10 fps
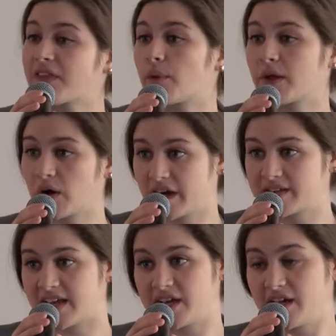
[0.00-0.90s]
the only
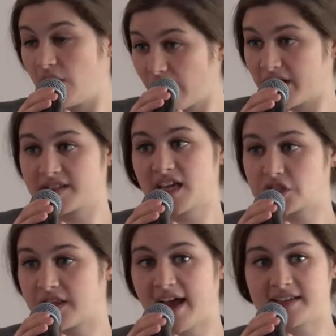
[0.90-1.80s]

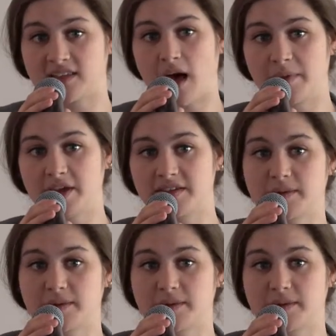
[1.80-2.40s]
organization that has lobbyists.